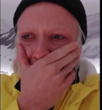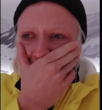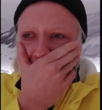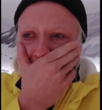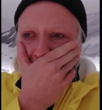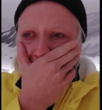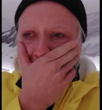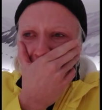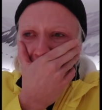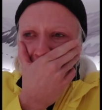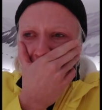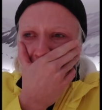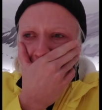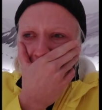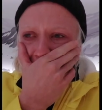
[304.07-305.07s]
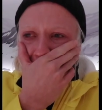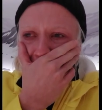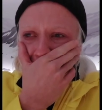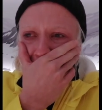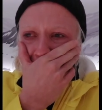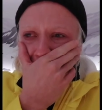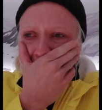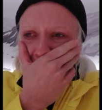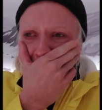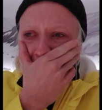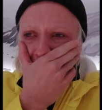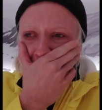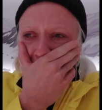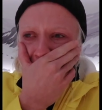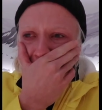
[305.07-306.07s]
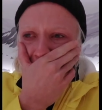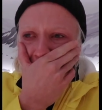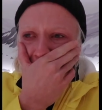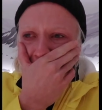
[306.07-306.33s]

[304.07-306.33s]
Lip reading: [no speech]